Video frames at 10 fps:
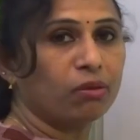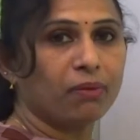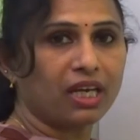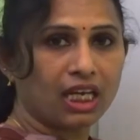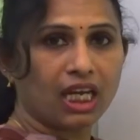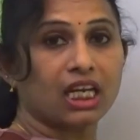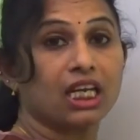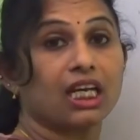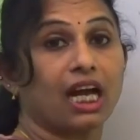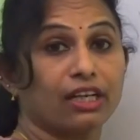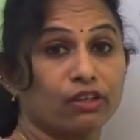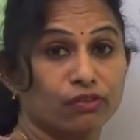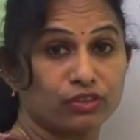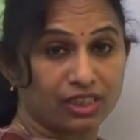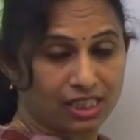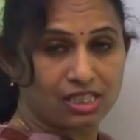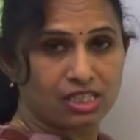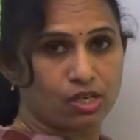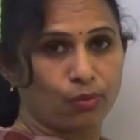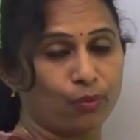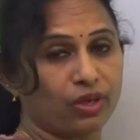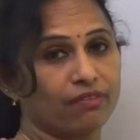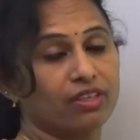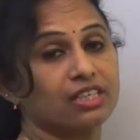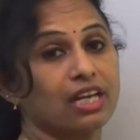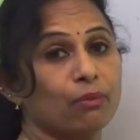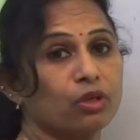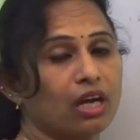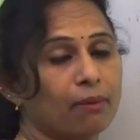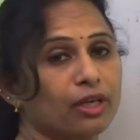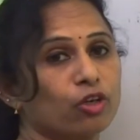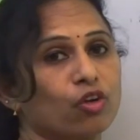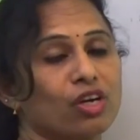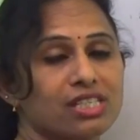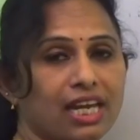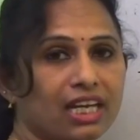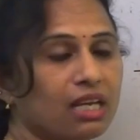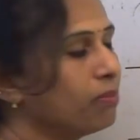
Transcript: make any kind of sense. We will never come across any